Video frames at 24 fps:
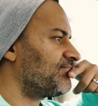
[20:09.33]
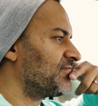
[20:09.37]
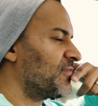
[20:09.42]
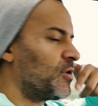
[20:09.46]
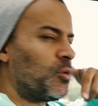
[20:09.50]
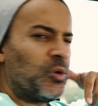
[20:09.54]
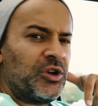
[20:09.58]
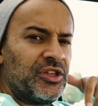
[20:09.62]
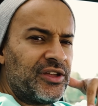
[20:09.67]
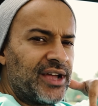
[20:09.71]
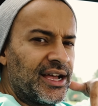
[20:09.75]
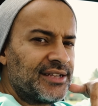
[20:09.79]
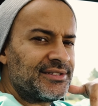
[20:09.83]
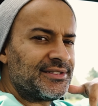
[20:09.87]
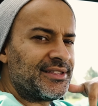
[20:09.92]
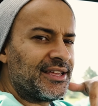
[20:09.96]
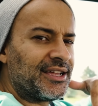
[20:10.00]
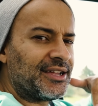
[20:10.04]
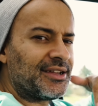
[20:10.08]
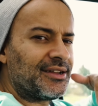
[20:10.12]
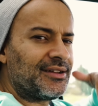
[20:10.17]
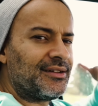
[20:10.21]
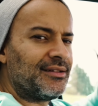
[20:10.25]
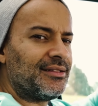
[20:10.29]
What do you guys
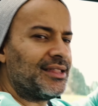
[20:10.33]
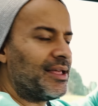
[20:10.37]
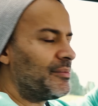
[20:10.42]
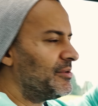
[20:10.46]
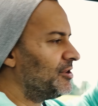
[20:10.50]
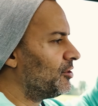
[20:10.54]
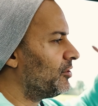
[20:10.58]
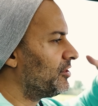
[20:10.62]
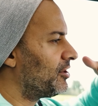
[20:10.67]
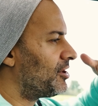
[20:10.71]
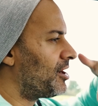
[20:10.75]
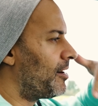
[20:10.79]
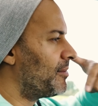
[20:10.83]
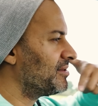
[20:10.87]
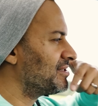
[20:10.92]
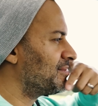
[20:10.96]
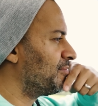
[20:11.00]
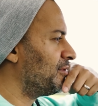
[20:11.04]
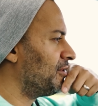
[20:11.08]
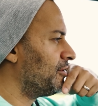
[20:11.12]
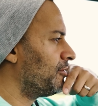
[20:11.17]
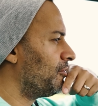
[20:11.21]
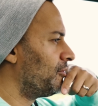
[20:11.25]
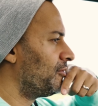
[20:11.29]
think? Let me know in the comments
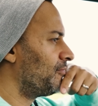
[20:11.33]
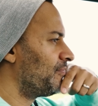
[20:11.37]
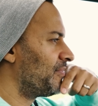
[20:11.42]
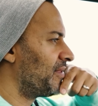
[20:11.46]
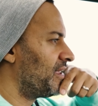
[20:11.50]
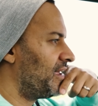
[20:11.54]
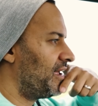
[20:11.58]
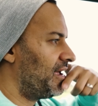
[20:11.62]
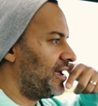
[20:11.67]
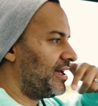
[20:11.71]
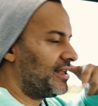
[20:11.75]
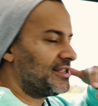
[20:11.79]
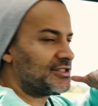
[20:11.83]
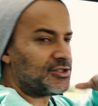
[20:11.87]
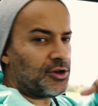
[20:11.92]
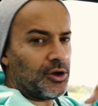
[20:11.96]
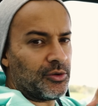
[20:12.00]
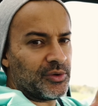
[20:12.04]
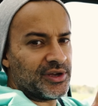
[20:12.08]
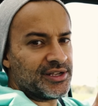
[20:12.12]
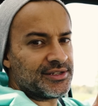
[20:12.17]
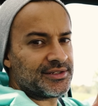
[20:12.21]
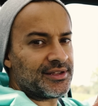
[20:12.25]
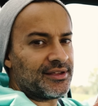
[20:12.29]
below. And as
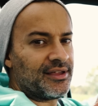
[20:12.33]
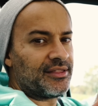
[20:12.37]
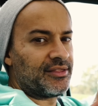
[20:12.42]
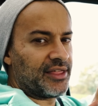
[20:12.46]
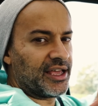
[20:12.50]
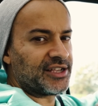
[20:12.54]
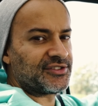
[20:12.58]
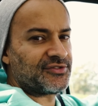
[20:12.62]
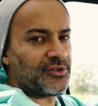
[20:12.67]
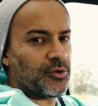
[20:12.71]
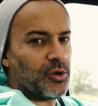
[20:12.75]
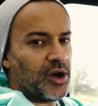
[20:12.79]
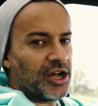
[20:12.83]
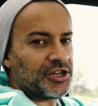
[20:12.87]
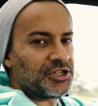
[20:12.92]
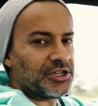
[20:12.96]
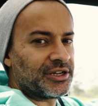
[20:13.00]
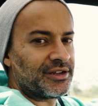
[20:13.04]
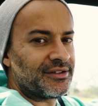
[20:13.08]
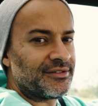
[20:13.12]
always, thanks for watching.